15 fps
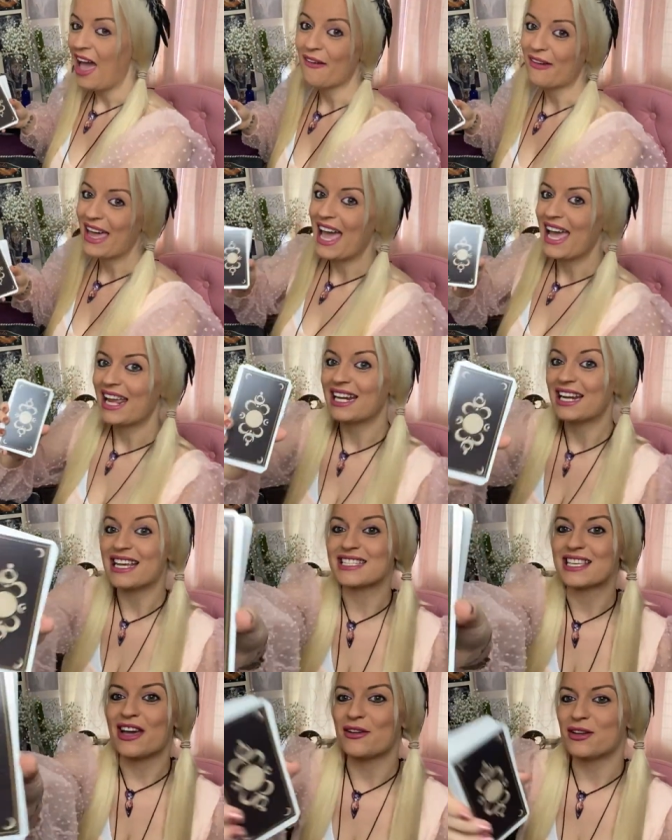Okay,
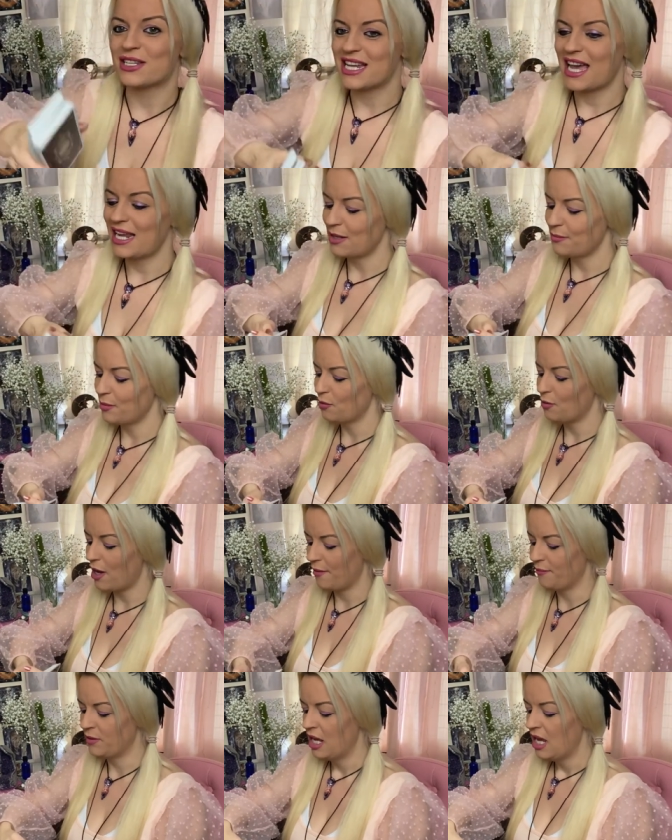let's go and deck number
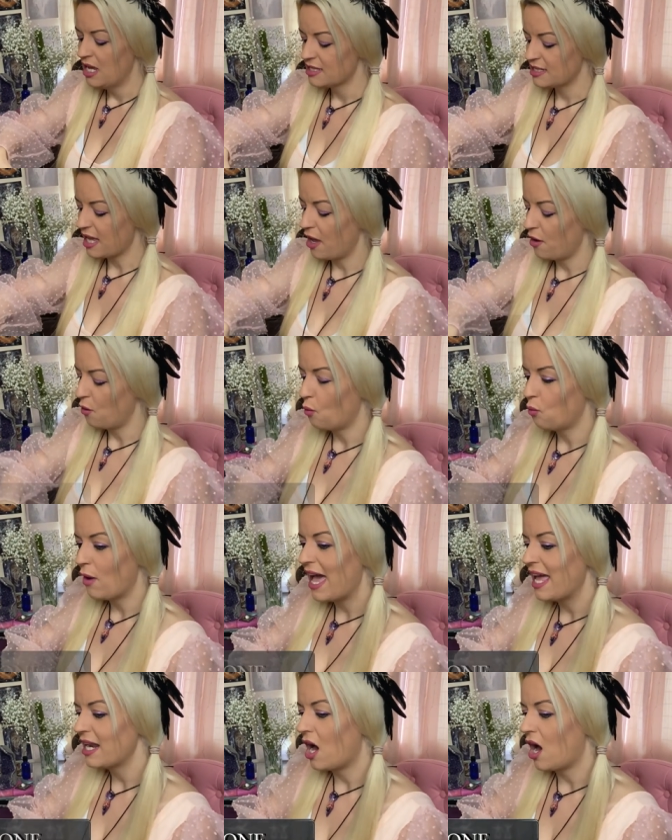one. So,
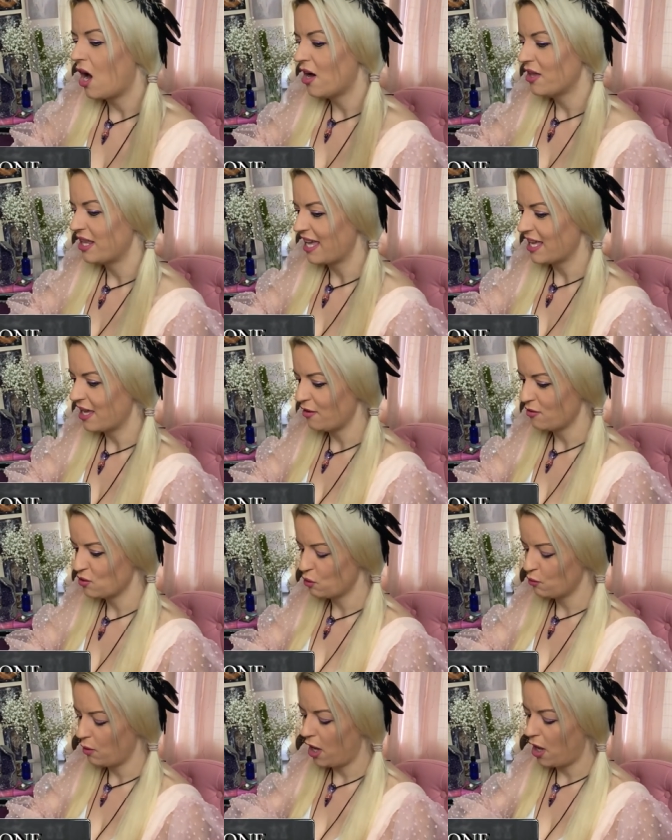when are they going
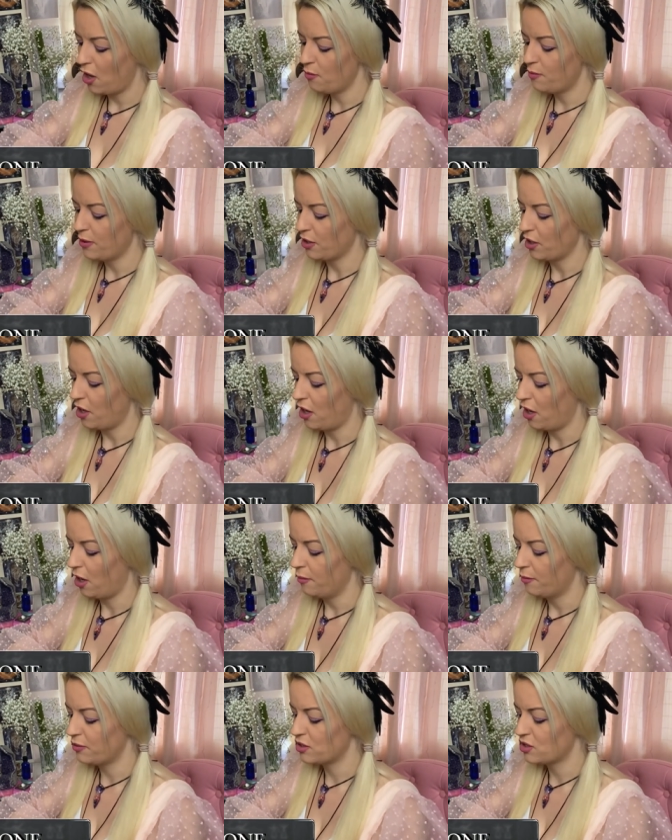to open up
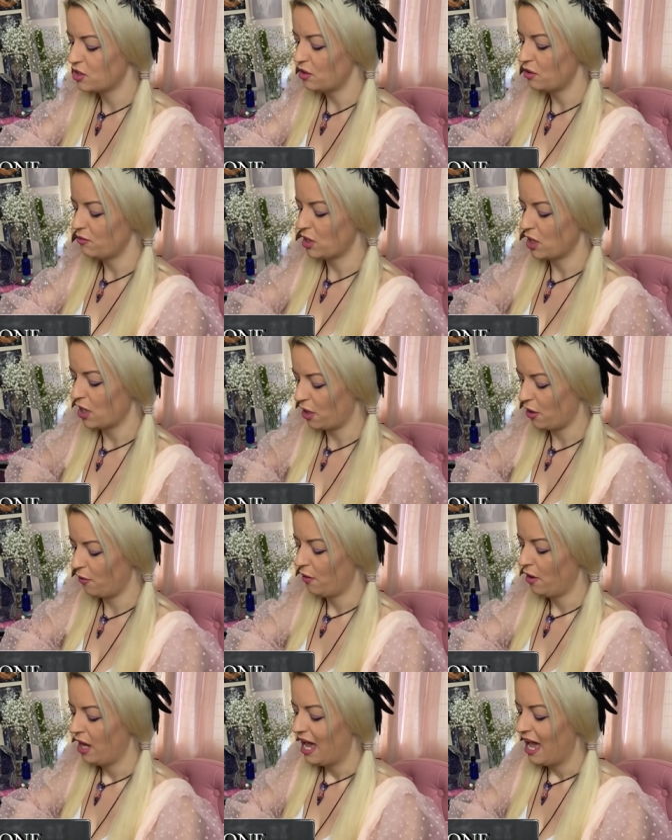to
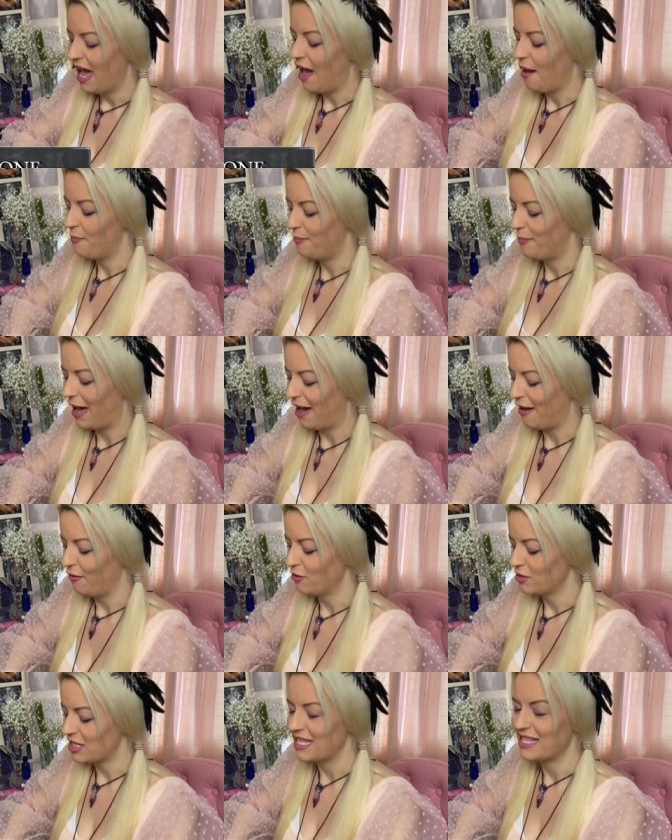you
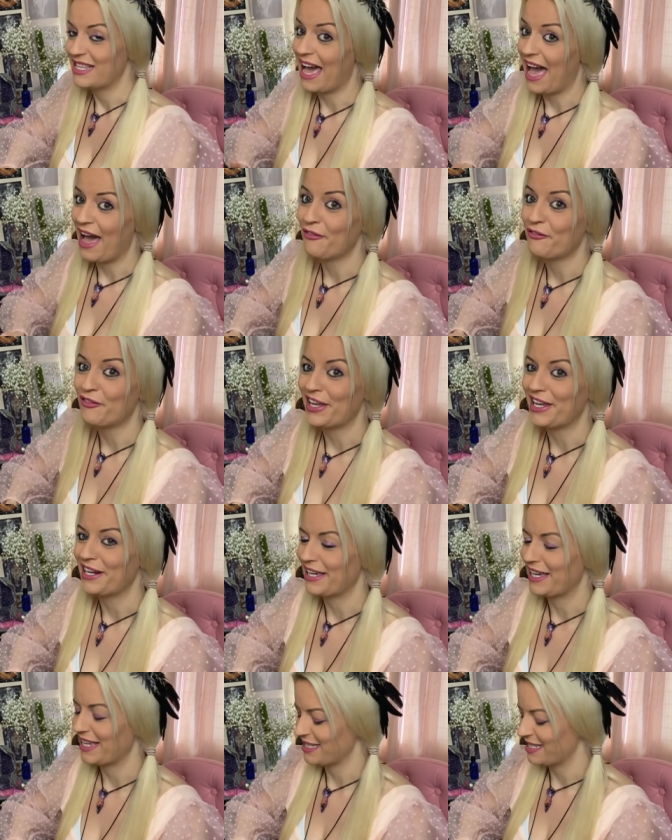about their
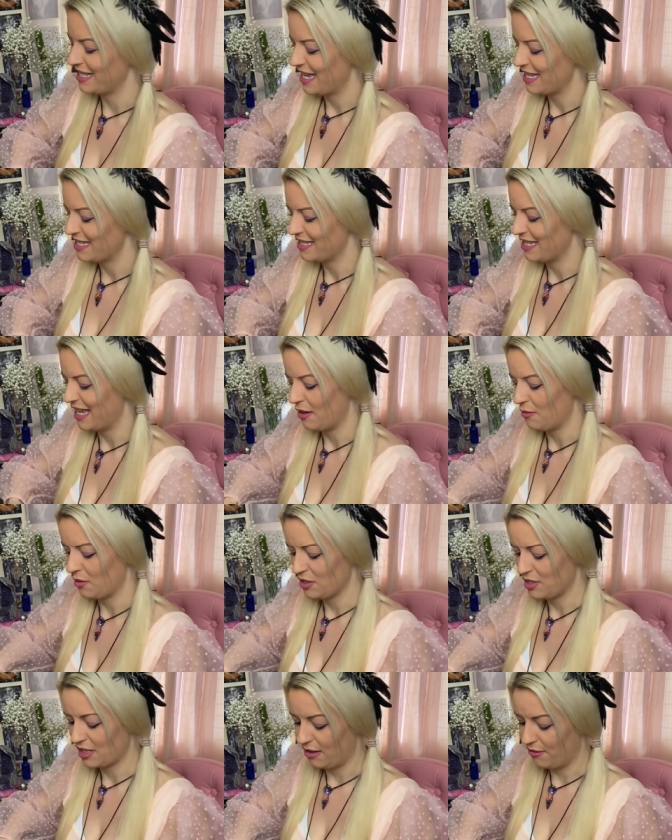feelings? Let's see
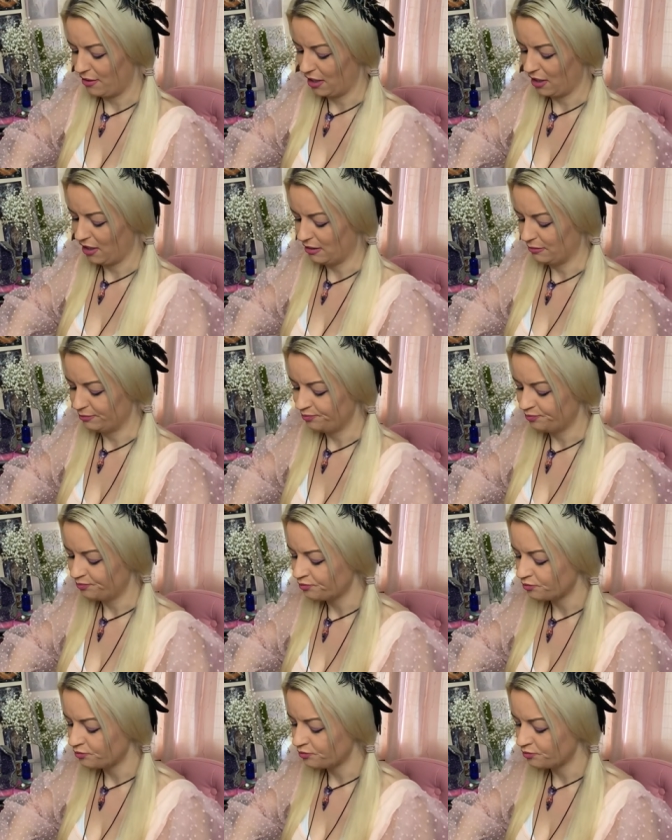what's going on.